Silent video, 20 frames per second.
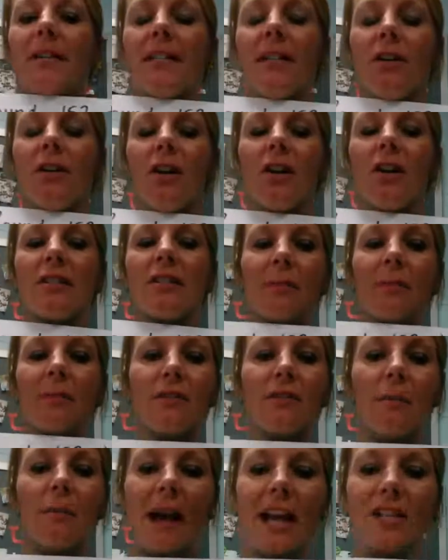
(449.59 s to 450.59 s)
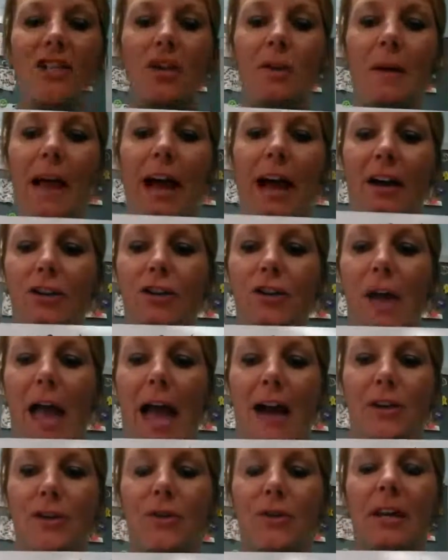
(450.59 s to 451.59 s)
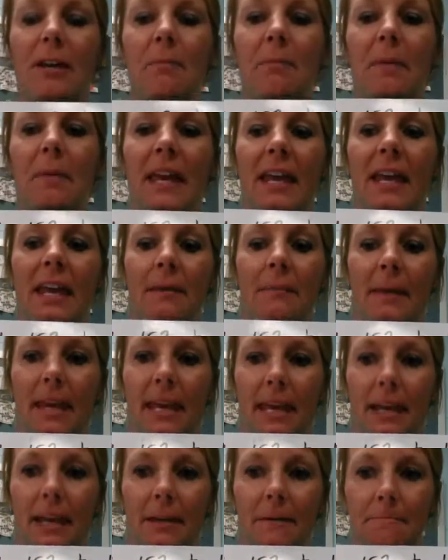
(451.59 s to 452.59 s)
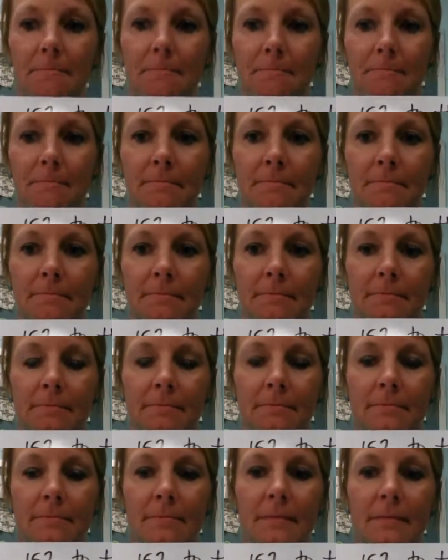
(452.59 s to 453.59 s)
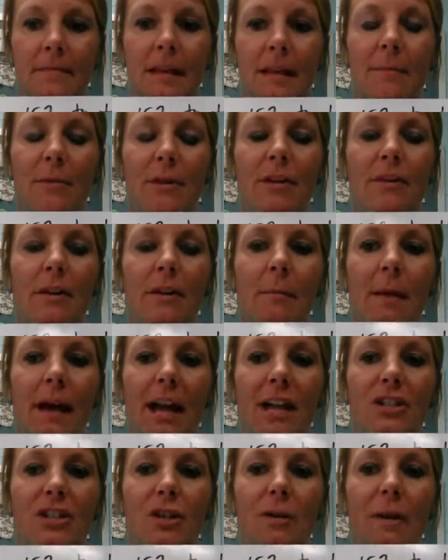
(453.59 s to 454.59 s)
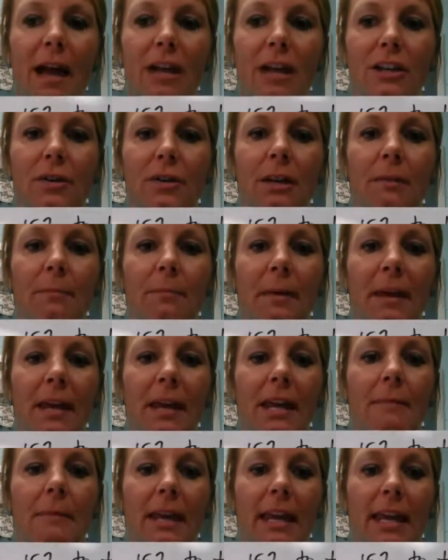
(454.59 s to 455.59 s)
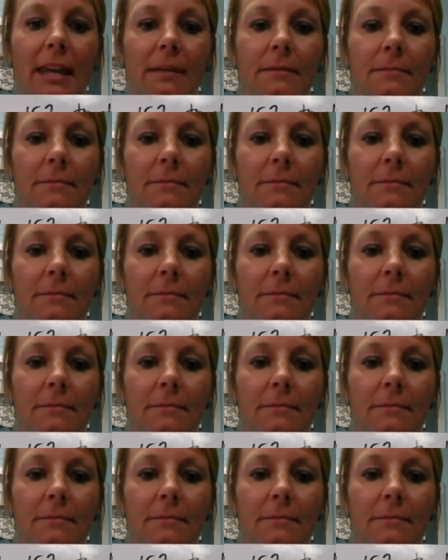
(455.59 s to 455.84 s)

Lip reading: and girls, I'm going to remind you how you can pin me. I'm going to remind you how you can pin me.